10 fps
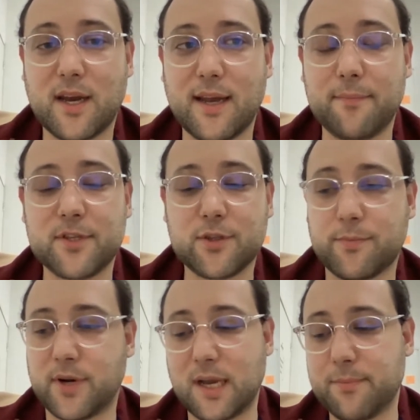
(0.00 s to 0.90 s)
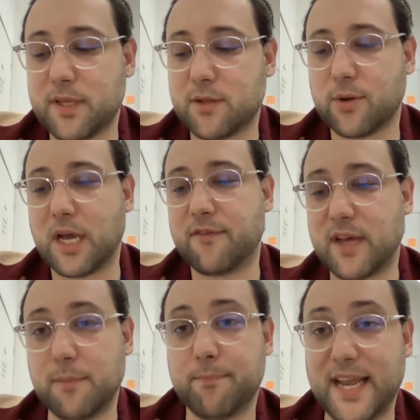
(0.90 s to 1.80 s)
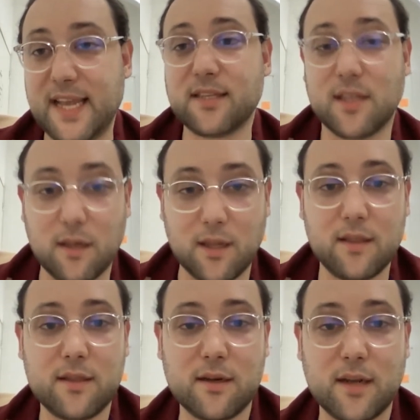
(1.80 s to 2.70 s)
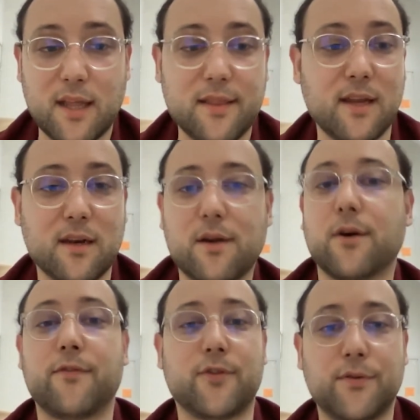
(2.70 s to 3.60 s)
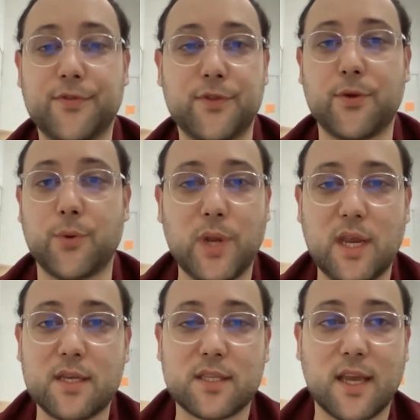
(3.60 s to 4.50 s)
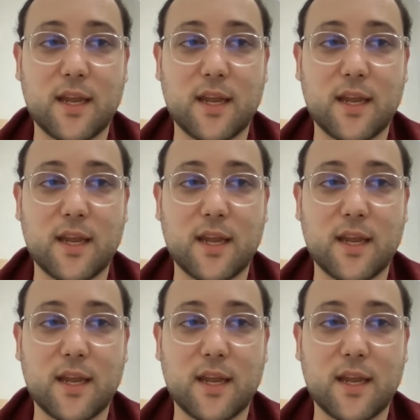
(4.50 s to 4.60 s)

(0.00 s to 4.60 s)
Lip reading: I am super happy to have a base in London and then go for 2 weeks.